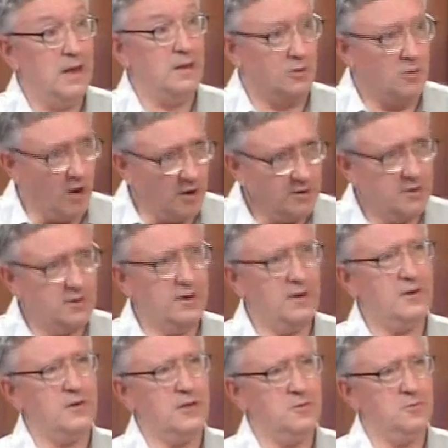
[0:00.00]
The
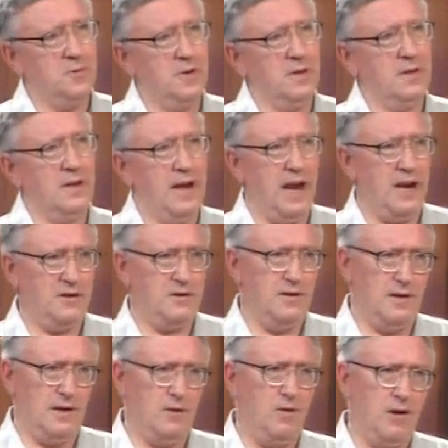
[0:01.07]
contradictions between the
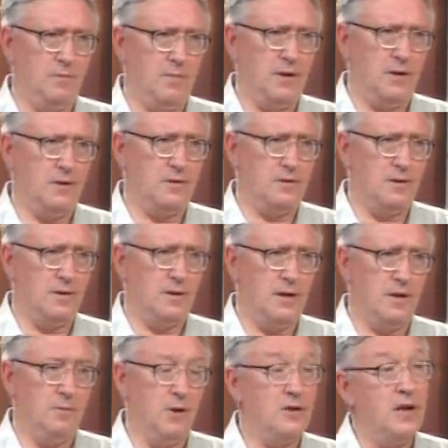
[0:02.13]
national economies
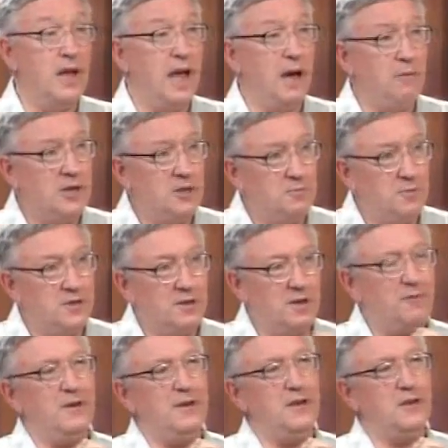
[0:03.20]
emerge. And we
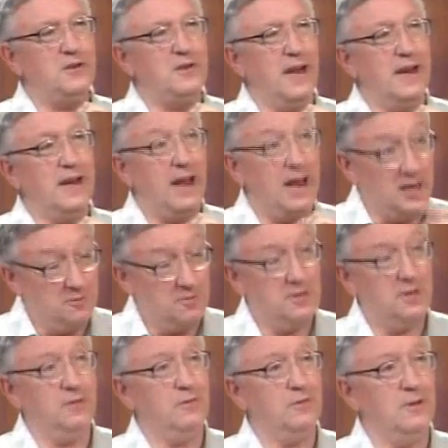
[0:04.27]
specifically said, I
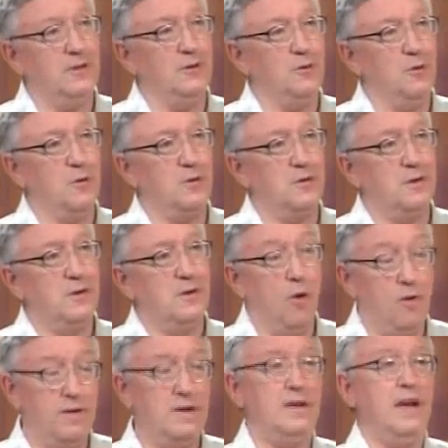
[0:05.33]
specifically wrote,
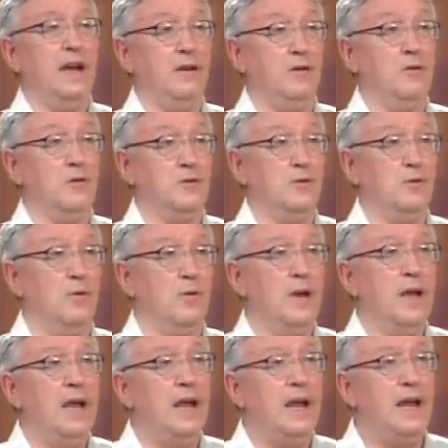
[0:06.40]
over 10 years ago,
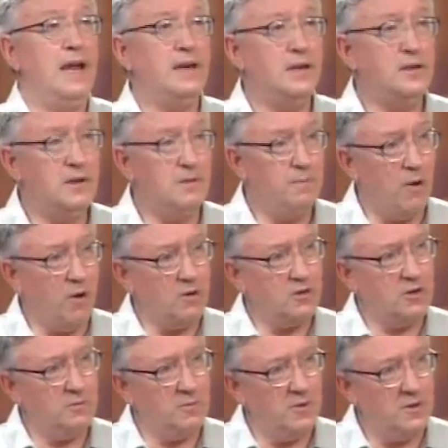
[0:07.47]
it is
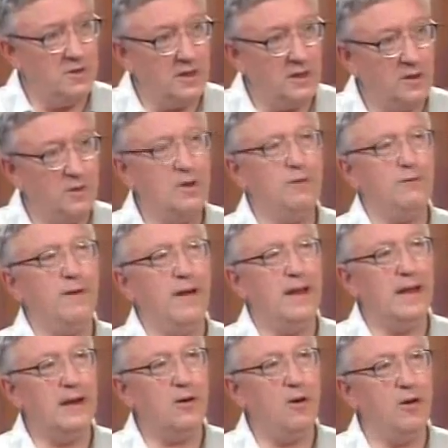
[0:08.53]
impossible to unify
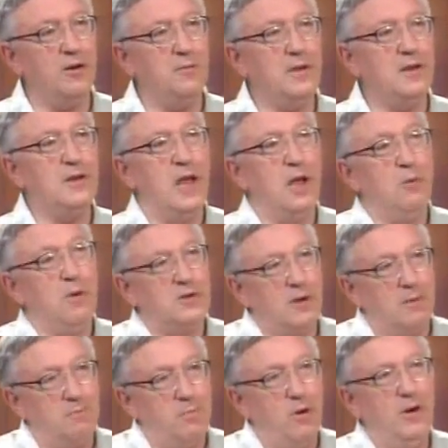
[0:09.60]
economies which are
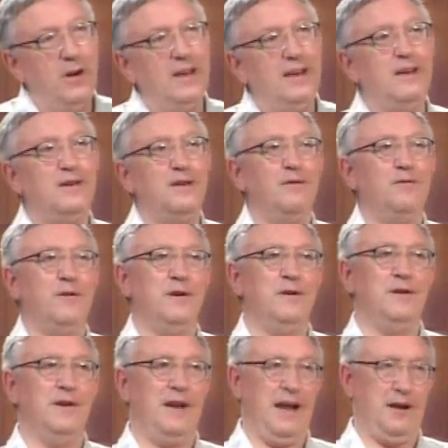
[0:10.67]
pulling in different
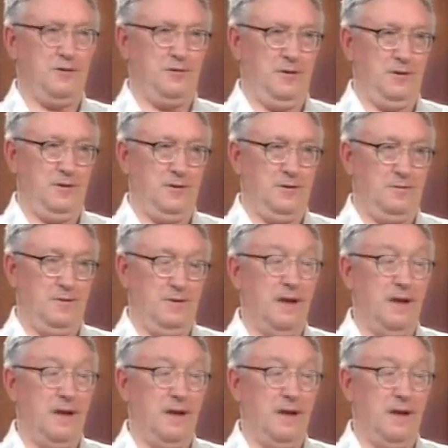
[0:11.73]
directions.